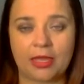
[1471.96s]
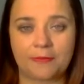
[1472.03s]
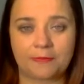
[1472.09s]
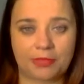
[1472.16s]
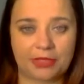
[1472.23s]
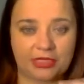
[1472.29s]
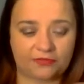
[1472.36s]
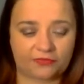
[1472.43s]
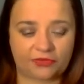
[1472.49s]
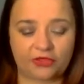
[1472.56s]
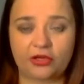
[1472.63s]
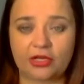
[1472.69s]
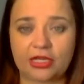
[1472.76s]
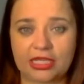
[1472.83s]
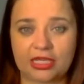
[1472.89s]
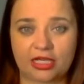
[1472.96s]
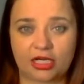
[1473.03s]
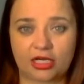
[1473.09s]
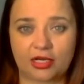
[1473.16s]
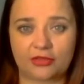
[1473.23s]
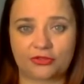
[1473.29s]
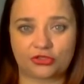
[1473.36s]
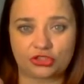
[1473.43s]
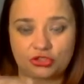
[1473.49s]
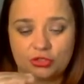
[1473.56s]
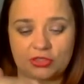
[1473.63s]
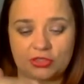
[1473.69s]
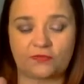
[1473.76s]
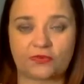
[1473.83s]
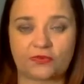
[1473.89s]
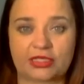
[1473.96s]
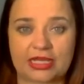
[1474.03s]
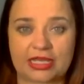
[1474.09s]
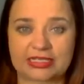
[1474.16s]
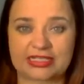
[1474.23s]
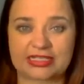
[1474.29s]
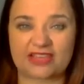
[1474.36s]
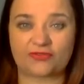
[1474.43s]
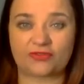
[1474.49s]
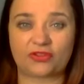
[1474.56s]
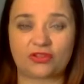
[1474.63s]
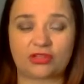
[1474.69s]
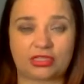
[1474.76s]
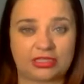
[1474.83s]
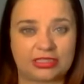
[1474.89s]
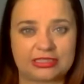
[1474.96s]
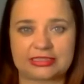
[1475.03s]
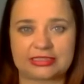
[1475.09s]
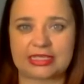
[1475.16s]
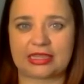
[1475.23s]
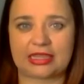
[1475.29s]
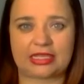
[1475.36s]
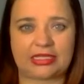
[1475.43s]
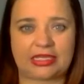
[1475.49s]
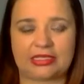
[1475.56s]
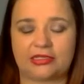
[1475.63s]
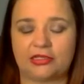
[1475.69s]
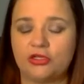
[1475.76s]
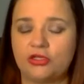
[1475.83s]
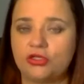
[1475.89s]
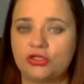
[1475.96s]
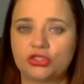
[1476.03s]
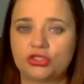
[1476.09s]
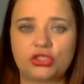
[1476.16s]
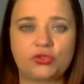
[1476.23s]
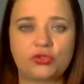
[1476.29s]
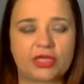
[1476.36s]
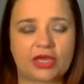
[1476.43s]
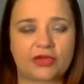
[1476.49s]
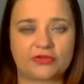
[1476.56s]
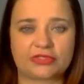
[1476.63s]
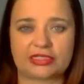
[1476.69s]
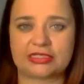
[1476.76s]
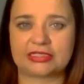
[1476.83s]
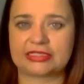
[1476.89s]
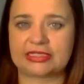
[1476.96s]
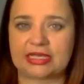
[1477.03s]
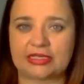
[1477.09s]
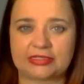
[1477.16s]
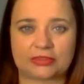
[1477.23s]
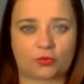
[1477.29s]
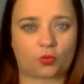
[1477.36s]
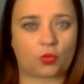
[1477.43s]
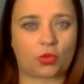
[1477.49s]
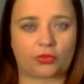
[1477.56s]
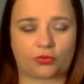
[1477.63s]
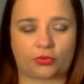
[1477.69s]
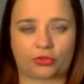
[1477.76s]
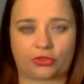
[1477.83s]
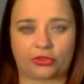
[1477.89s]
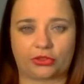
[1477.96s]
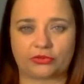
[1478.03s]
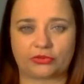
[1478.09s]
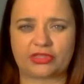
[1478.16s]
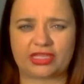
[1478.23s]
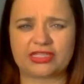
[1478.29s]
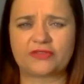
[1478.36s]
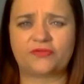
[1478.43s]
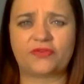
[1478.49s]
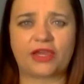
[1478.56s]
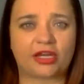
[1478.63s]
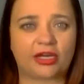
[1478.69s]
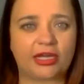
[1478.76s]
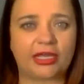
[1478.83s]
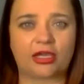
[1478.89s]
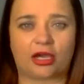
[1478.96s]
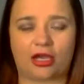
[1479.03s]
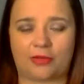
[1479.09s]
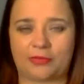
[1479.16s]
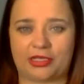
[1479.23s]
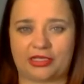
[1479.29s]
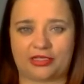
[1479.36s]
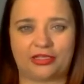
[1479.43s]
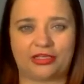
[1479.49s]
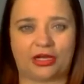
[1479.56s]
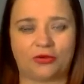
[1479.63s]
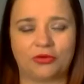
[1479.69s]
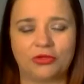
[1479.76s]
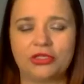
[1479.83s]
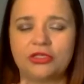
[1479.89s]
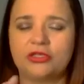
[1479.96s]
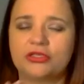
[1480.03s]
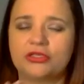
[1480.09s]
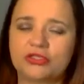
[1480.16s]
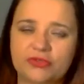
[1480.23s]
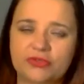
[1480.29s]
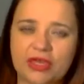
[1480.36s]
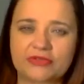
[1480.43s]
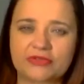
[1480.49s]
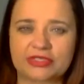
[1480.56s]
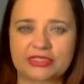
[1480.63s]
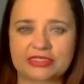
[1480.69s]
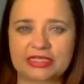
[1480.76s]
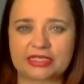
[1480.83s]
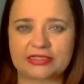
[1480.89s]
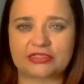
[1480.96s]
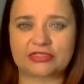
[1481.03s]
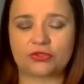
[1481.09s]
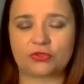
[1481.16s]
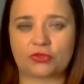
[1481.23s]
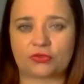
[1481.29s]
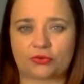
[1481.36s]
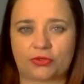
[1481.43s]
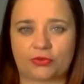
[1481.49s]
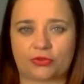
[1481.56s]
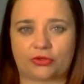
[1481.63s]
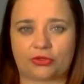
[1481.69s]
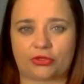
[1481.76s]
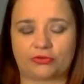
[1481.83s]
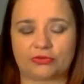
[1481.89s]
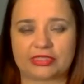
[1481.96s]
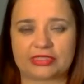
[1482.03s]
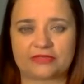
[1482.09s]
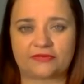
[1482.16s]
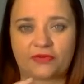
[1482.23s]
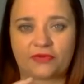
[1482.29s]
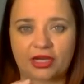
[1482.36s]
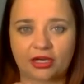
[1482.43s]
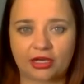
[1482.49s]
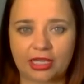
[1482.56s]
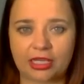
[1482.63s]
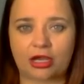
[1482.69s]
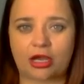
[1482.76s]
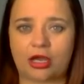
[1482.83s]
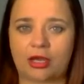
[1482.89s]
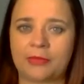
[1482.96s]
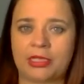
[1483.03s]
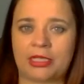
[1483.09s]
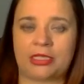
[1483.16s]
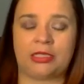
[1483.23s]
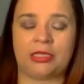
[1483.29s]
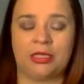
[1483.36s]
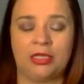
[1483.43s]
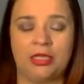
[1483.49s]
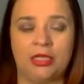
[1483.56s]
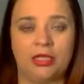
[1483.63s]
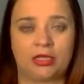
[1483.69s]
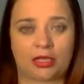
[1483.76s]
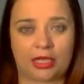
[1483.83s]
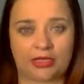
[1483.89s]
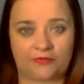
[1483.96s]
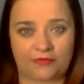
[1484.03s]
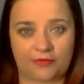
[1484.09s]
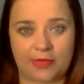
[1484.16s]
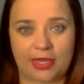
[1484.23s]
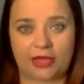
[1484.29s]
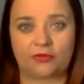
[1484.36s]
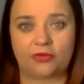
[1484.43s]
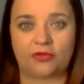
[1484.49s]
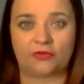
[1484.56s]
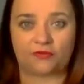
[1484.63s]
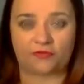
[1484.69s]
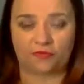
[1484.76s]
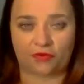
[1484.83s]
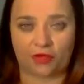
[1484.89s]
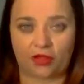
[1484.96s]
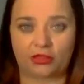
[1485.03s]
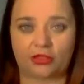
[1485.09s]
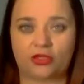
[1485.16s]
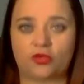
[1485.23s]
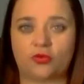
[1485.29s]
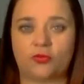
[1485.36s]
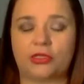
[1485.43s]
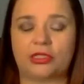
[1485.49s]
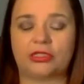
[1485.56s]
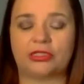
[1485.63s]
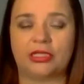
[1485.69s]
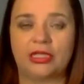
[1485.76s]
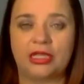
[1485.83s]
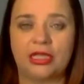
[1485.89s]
But if they're here and they're shooting for the next level, and let's say they need 2,000 in sales and 1 recruit, that's a very common, 2,000 in sales, 2 to 3 recruits. That's a very common kind of amount of volume and